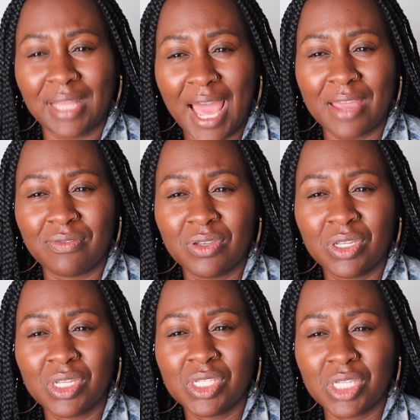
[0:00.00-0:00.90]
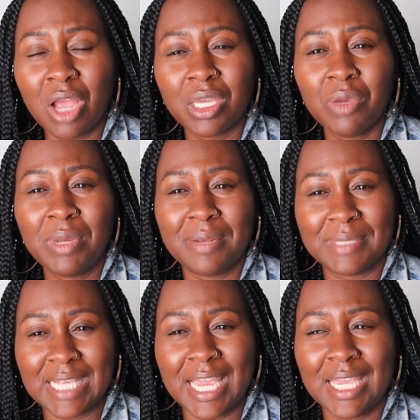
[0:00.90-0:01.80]
life. Do y'all get what I'm
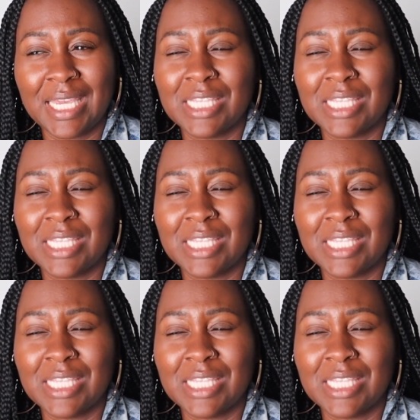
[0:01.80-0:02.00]
saying?